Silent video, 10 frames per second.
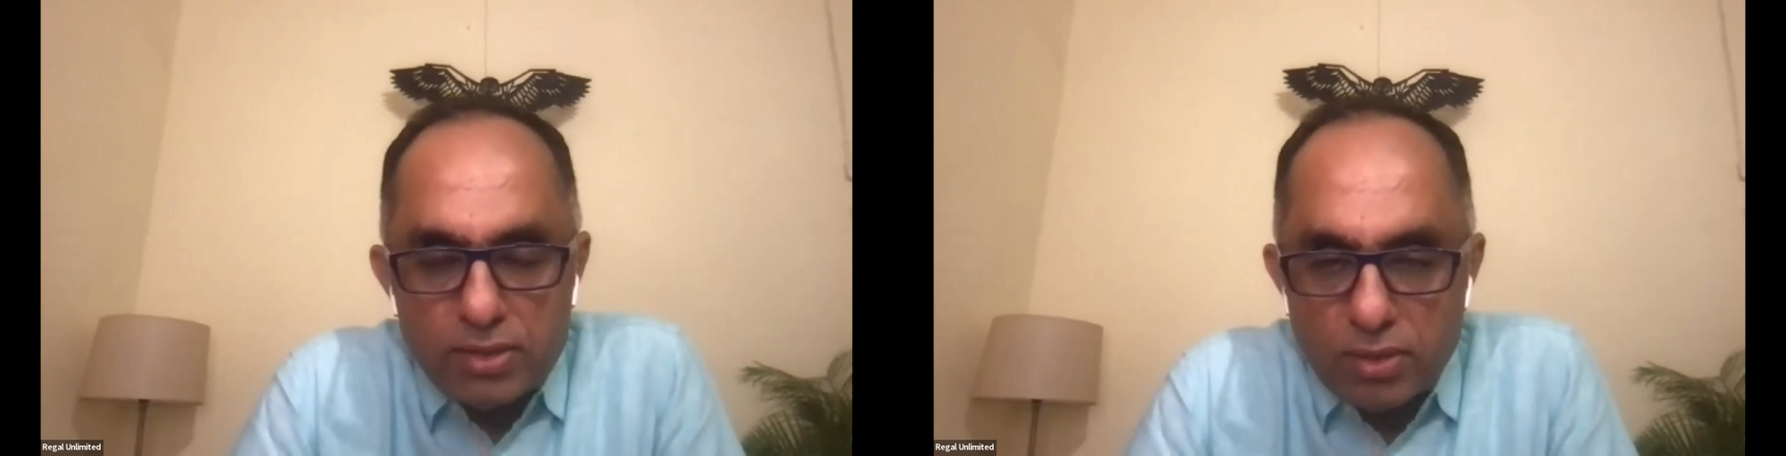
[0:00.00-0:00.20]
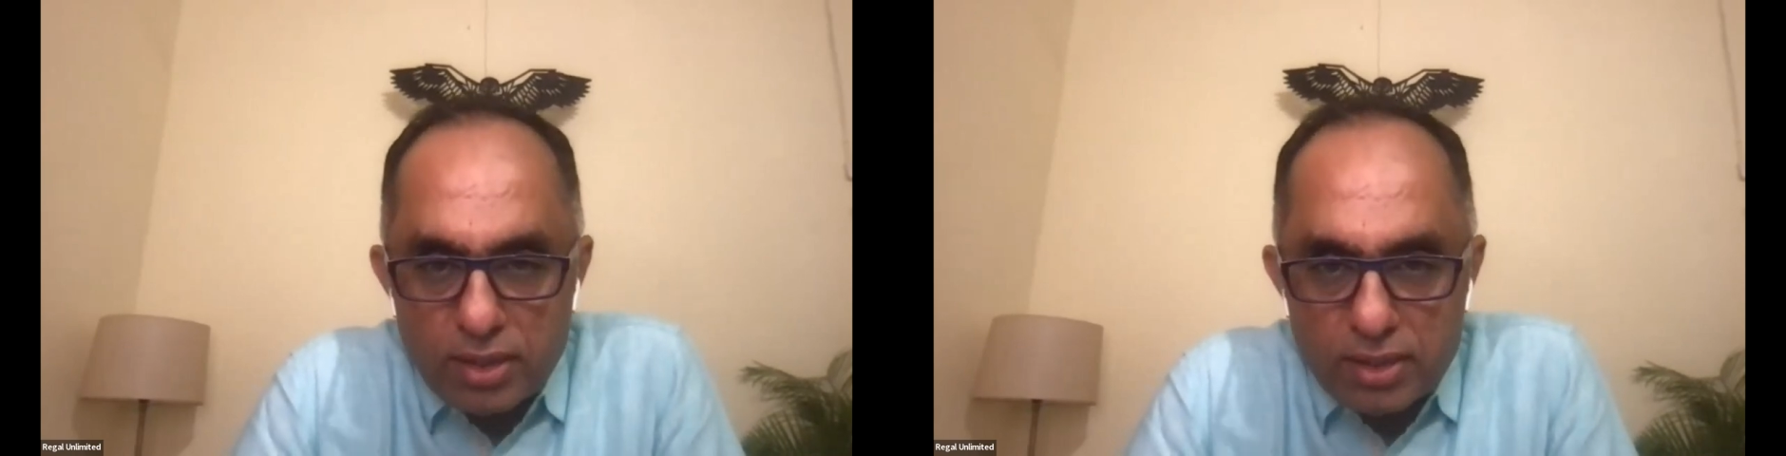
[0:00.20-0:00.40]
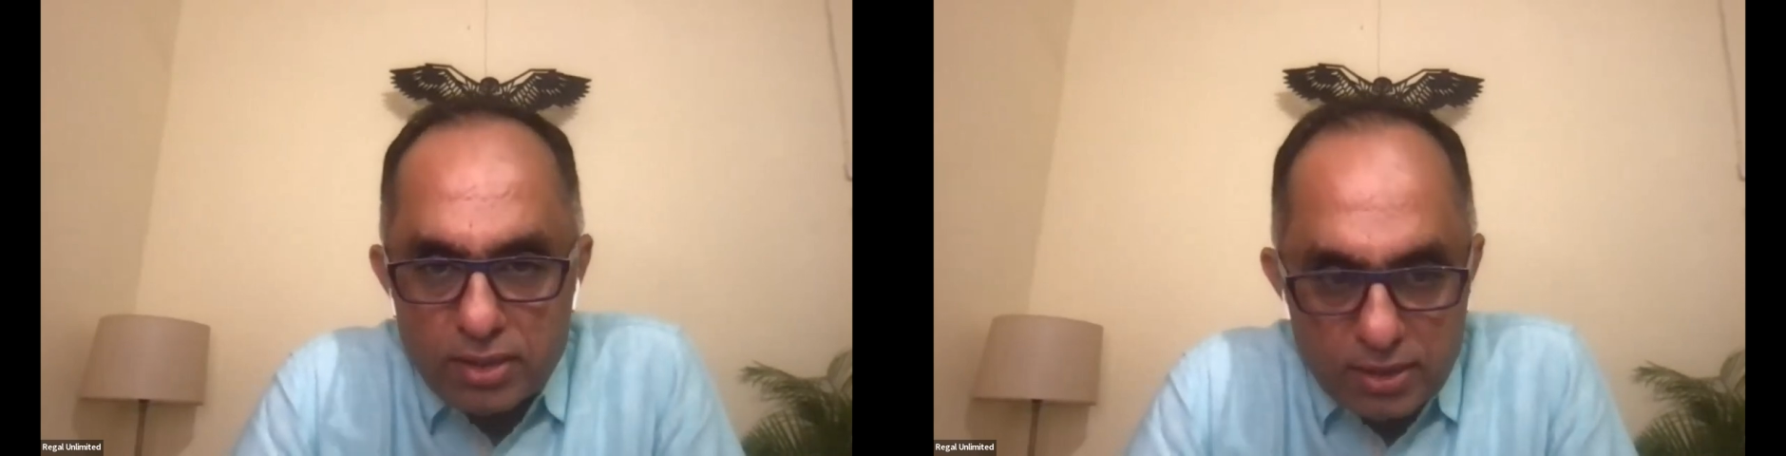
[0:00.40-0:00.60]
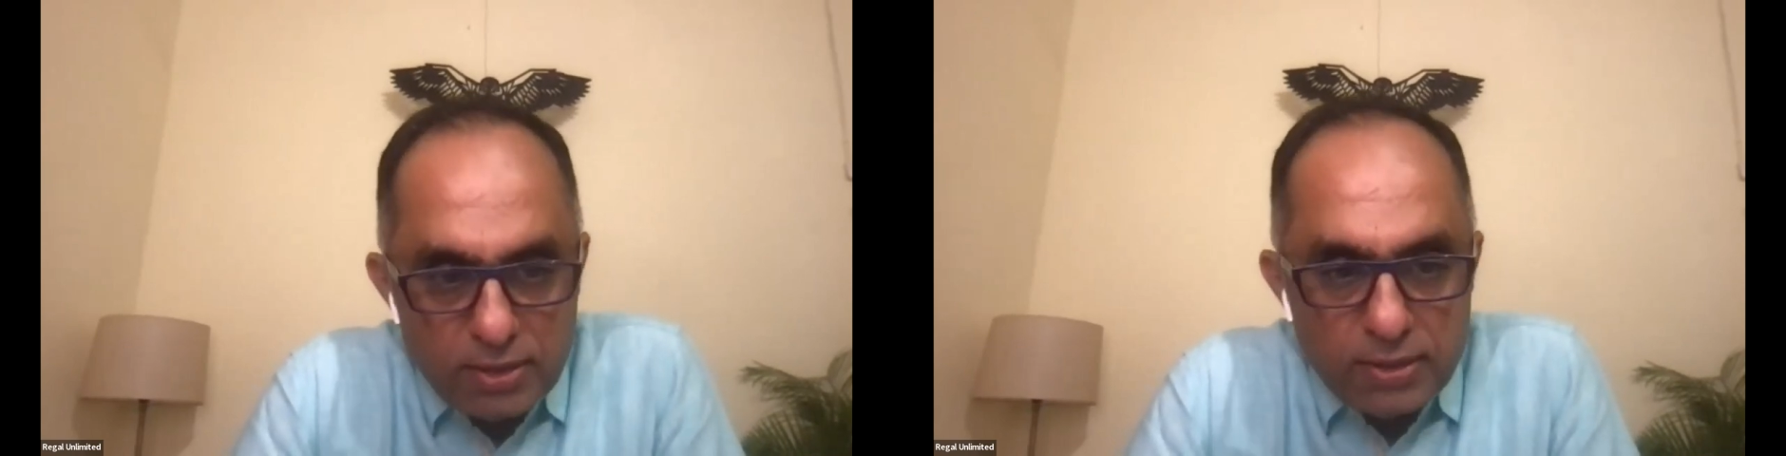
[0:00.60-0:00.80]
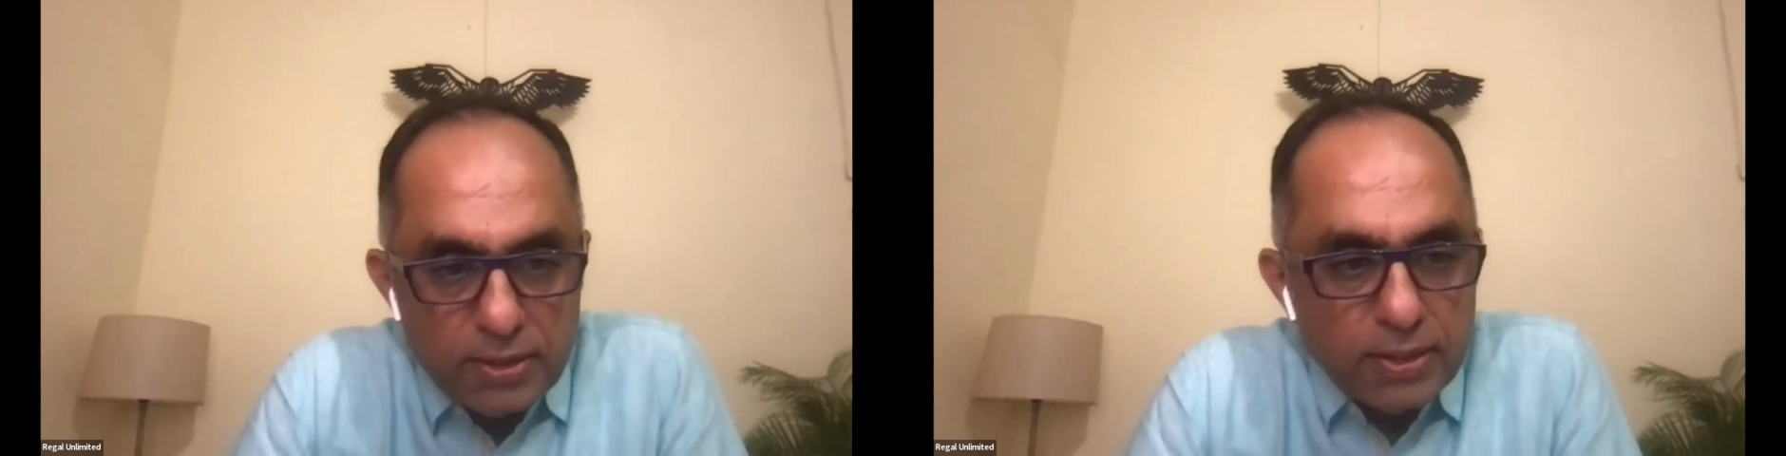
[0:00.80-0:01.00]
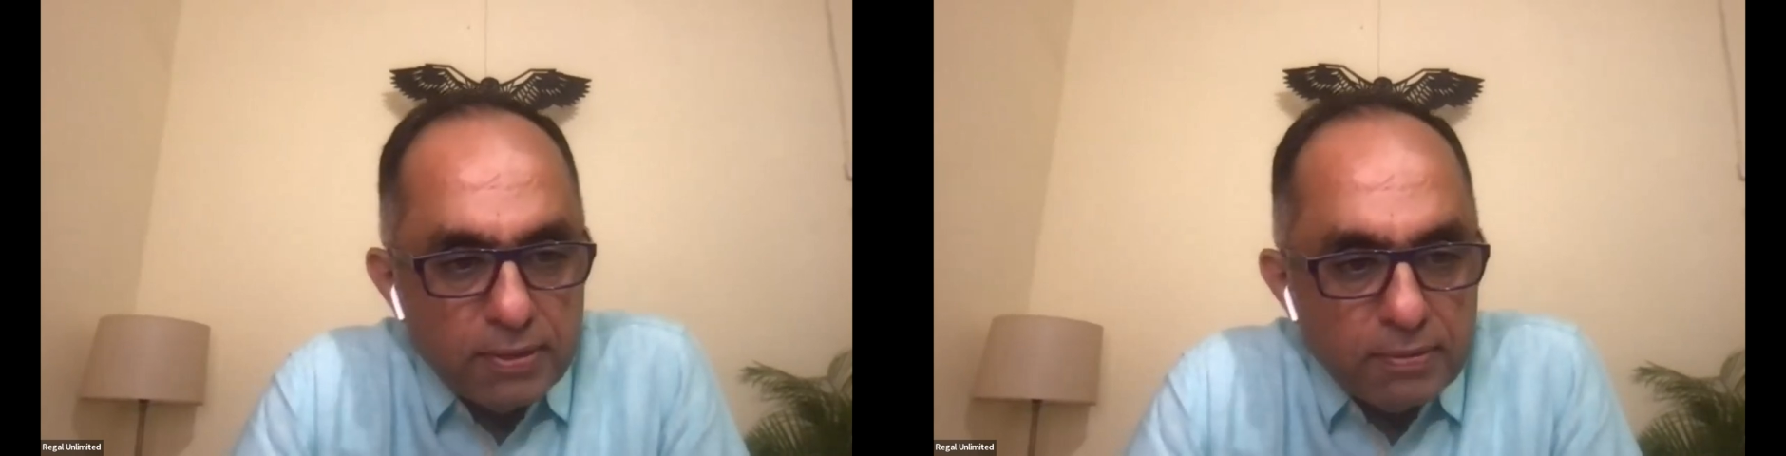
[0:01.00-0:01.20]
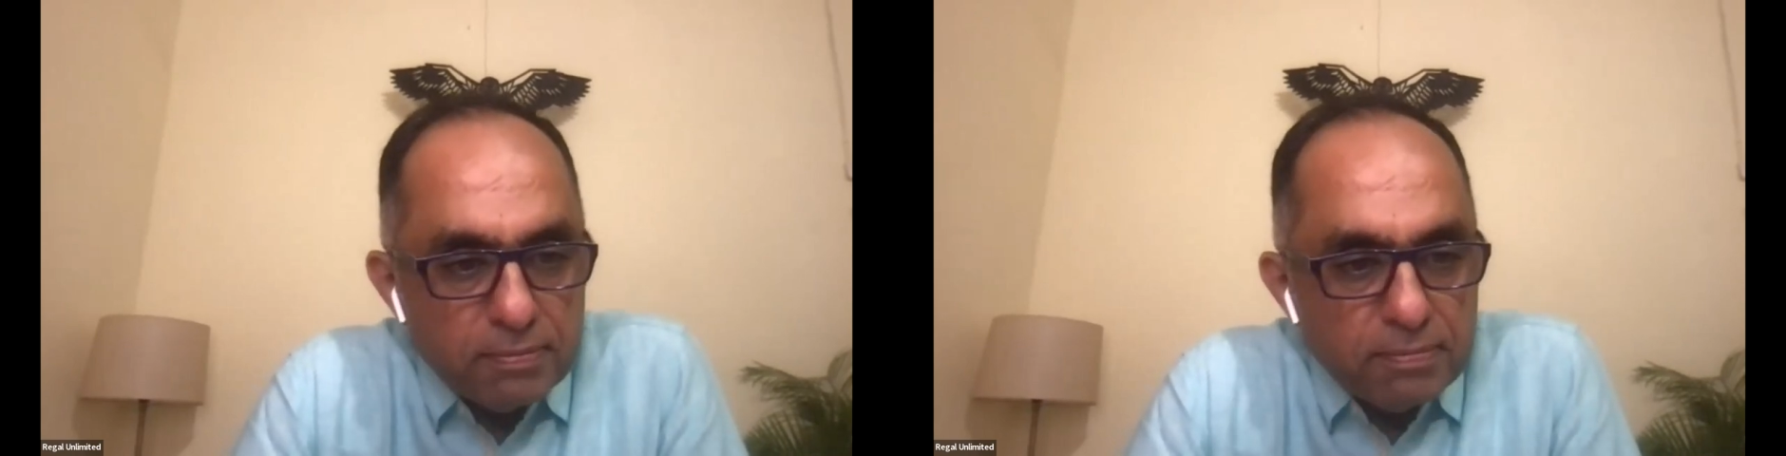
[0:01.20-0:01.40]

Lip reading: that's only reason. Yeah.